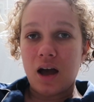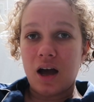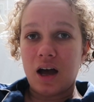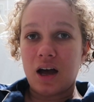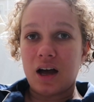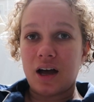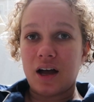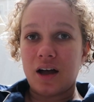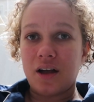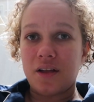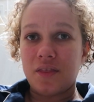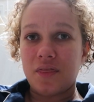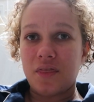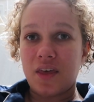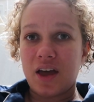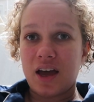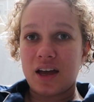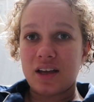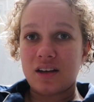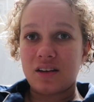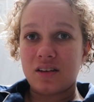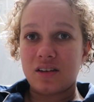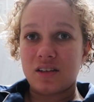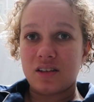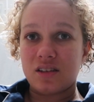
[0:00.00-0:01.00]

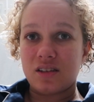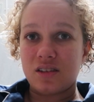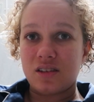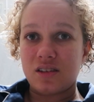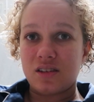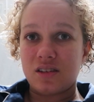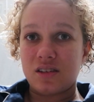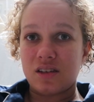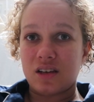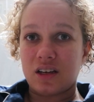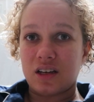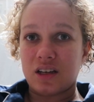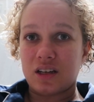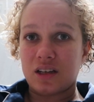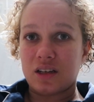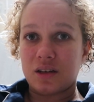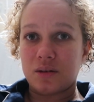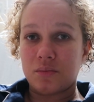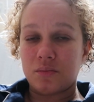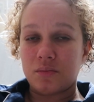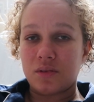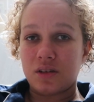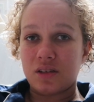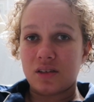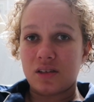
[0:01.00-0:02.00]
That
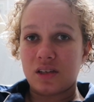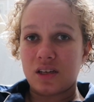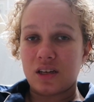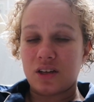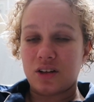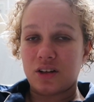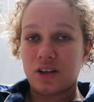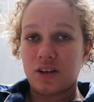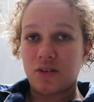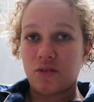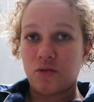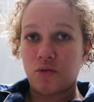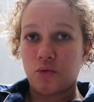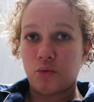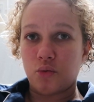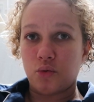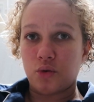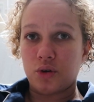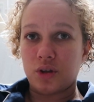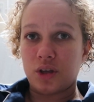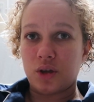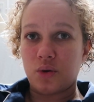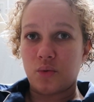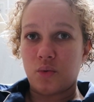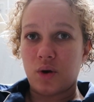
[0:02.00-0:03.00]
is healing
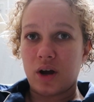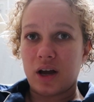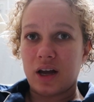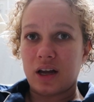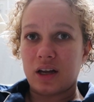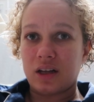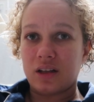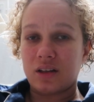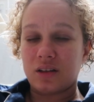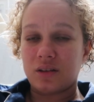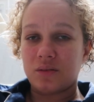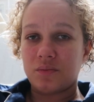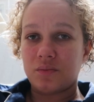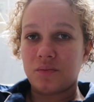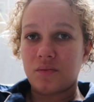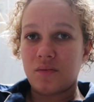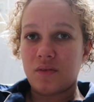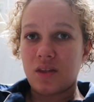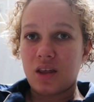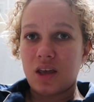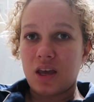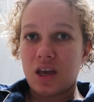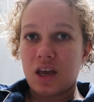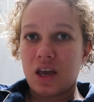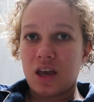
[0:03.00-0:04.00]
really well.
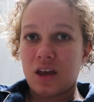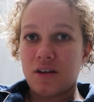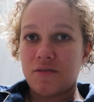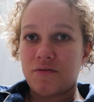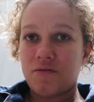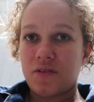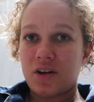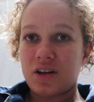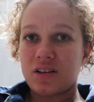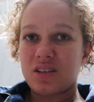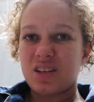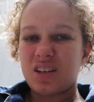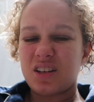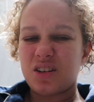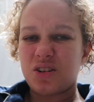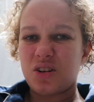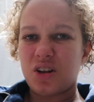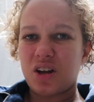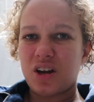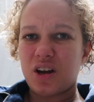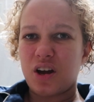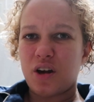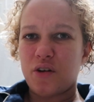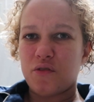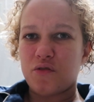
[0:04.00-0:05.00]
It felt a
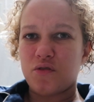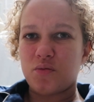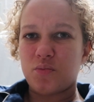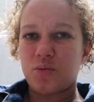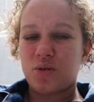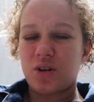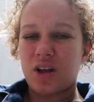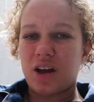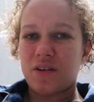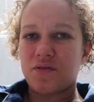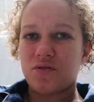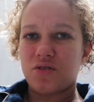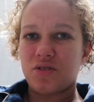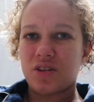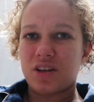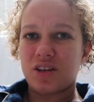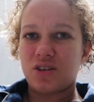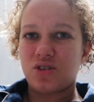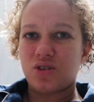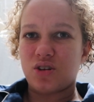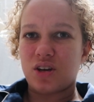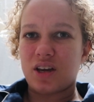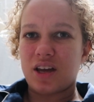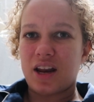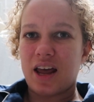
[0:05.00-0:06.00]
little uncomfortable after they
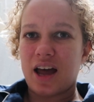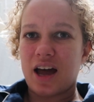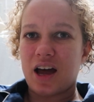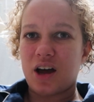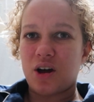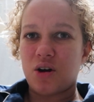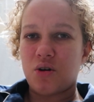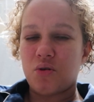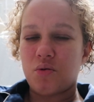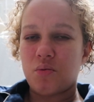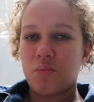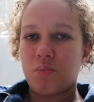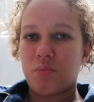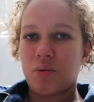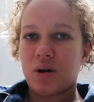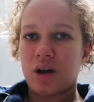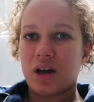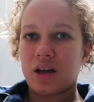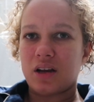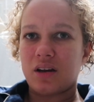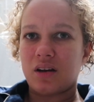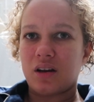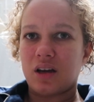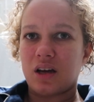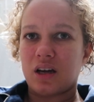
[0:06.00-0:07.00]
took it out,
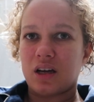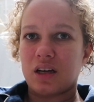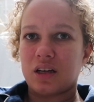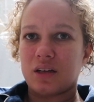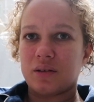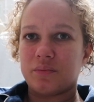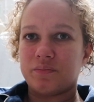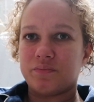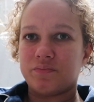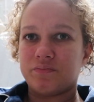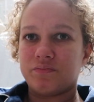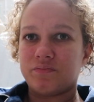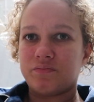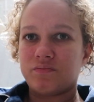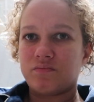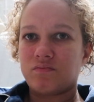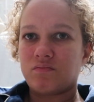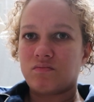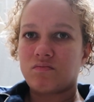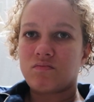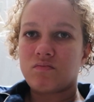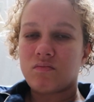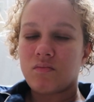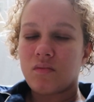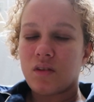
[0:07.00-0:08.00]
but
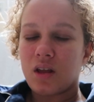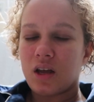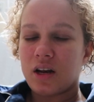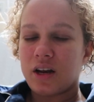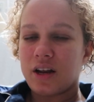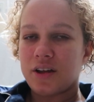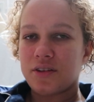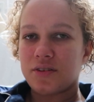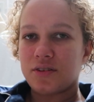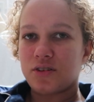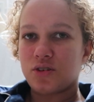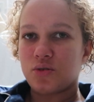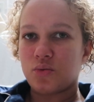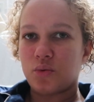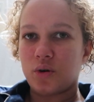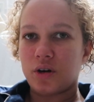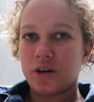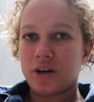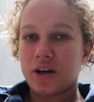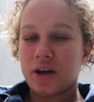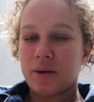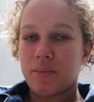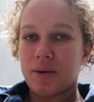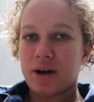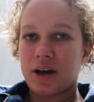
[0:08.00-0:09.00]
nothing to
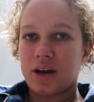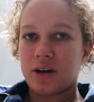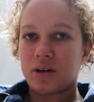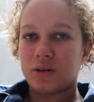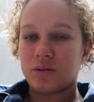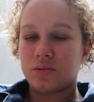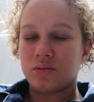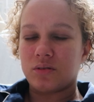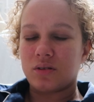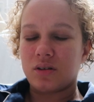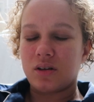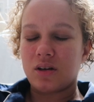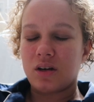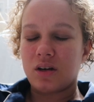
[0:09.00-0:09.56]
worry about.